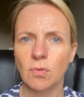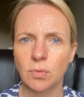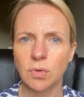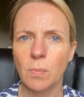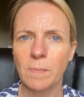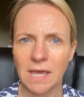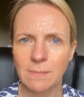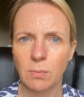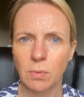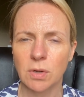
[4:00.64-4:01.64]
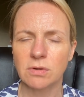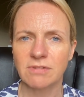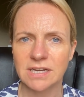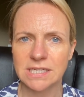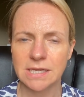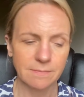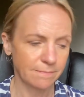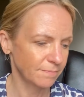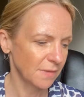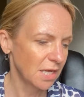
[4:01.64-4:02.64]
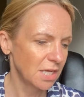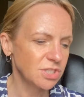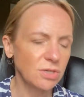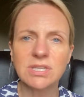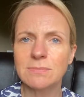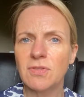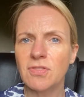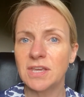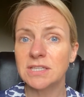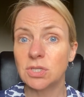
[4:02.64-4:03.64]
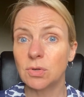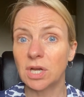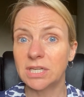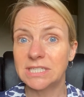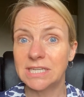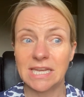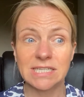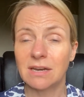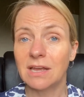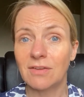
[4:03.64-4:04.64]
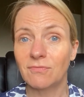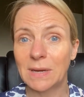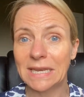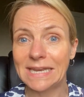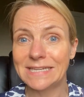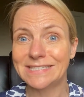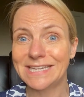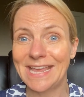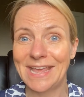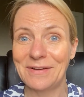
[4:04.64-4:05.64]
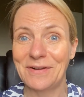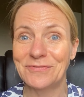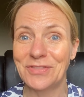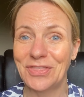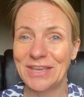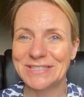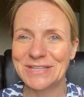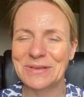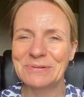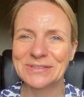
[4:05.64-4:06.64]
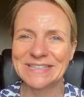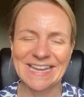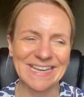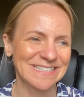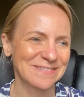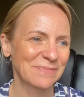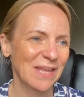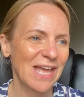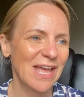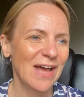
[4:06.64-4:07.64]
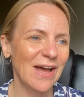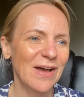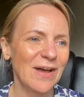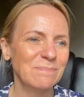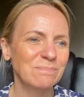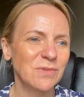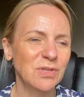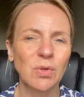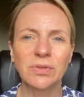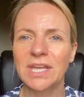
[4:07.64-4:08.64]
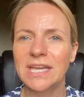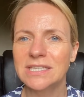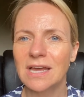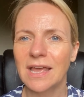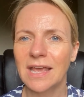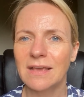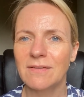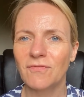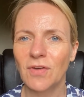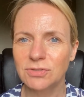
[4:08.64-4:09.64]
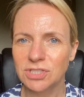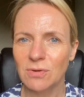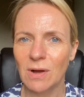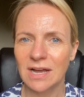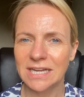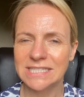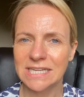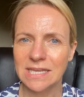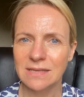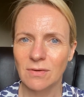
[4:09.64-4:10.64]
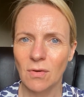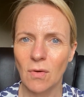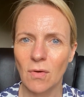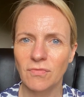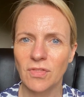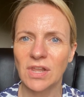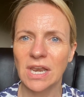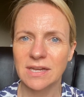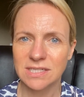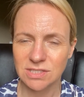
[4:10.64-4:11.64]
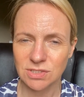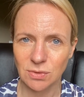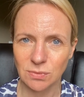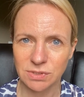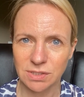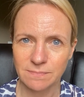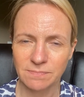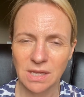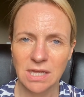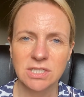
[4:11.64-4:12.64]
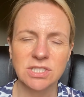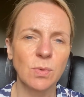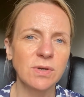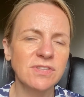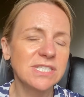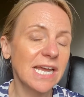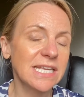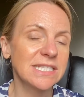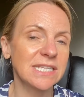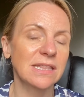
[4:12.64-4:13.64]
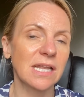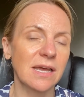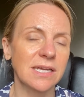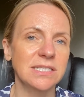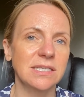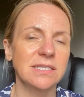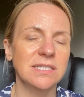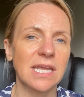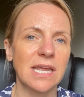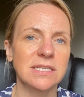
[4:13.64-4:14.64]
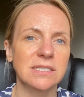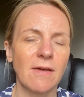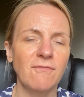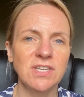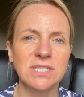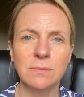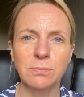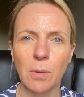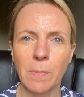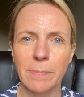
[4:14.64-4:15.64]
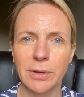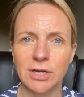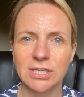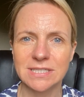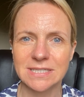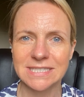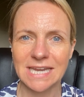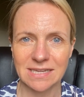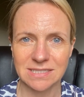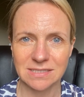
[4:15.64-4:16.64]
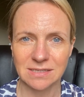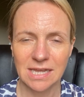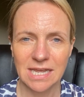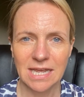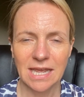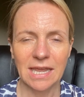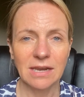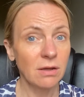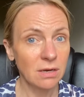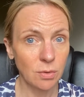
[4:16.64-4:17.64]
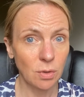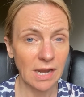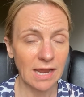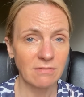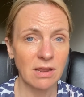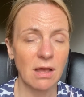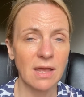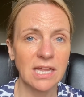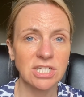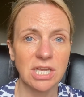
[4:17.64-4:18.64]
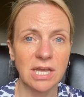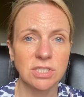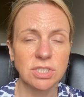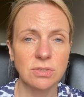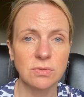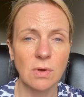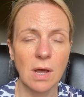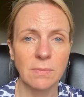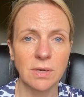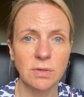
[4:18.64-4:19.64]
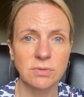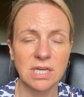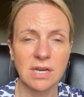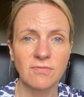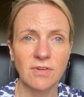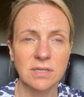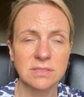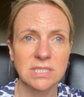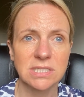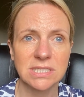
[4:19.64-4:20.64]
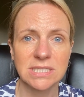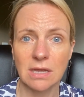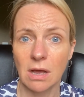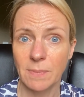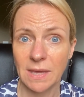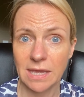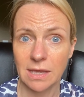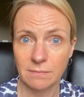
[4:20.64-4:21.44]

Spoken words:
your paperwork ready. So some of the things that you're going to need, and I have my list here of the things that you will need. You'll need a photo ID of the licence holder. So one of the tests in the licence is a fit and proper persons test. In our local area, I actually had to upload an advanced CRB.